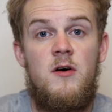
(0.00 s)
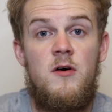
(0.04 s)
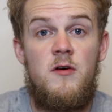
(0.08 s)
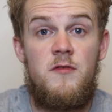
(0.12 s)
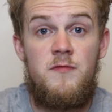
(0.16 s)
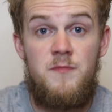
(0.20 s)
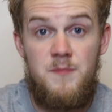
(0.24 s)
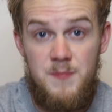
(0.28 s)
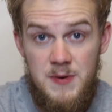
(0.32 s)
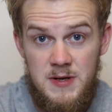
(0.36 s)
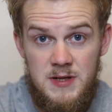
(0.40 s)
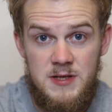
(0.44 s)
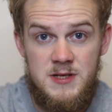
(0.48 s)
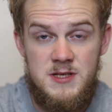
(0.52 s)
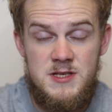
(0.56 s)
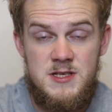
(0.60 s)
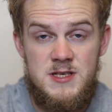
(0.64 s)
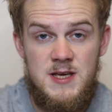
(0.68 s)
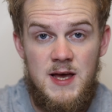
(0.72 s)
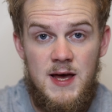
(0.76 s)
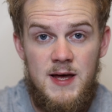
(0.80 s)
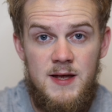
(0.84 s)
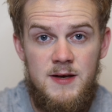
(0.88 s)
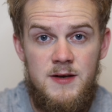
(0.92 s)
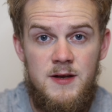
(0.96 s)
of Bill and
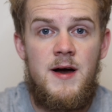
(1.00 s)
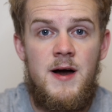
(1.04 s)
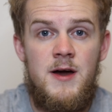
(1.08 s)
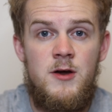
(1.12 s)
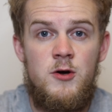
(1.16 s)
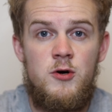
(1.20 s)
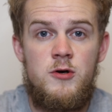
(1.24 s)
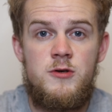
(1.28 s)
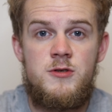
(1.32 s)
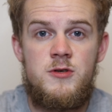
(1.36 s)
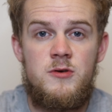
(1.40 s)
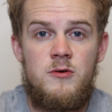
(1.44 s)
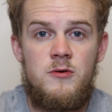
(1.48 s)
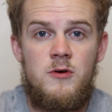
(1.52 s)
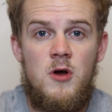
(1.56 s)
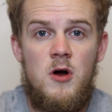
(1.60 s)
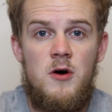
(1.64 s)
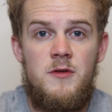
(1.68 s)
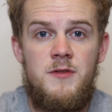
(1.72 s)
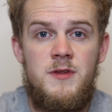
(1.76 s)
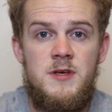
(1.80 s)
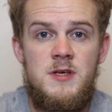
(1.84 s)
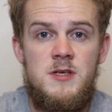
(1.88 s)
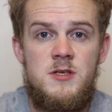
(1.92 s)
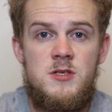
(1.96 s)
Ted, I also
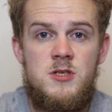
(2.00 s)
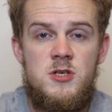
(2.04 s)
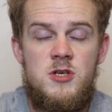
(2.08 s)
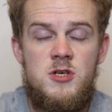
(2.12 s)
got these